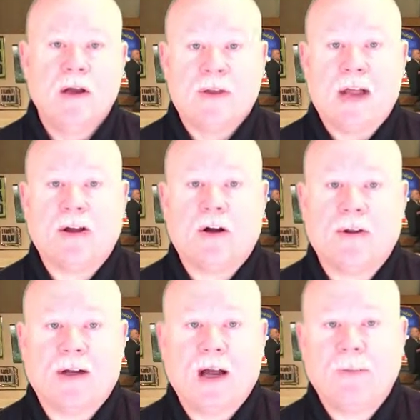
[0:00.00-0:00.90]
Thank you to all
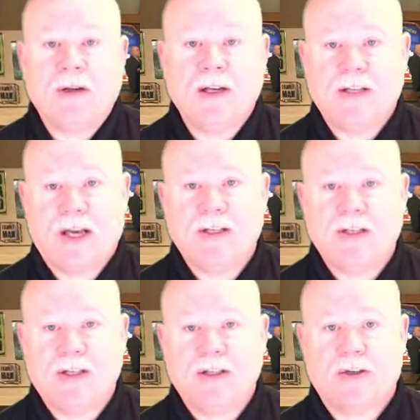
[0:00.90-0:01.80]
the companies,
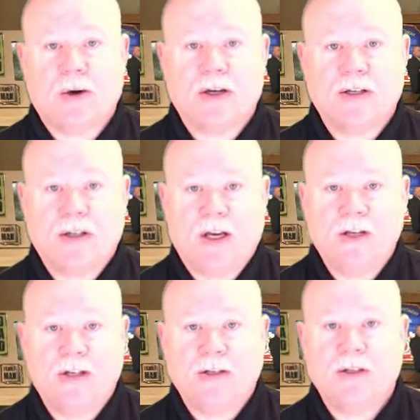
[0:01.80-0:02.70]
agencies, and
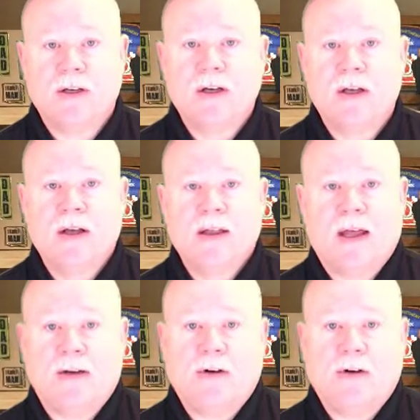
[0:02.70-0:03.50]
organizations that have